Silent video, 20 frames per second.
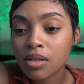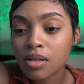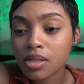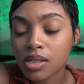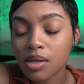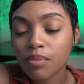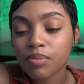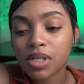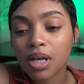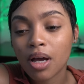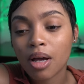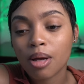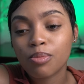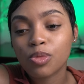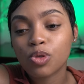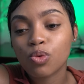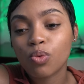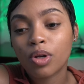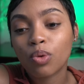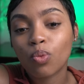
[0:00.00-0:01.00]

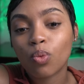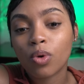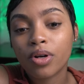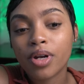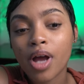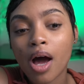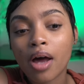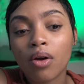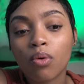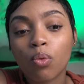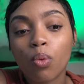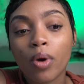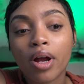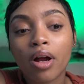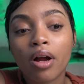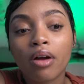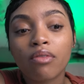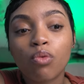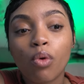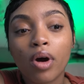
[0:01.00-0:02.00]
Sometimes, when we're not
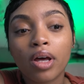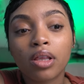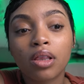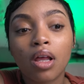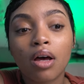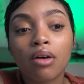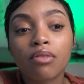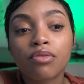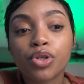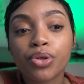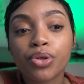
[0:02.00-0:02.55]
aware of what love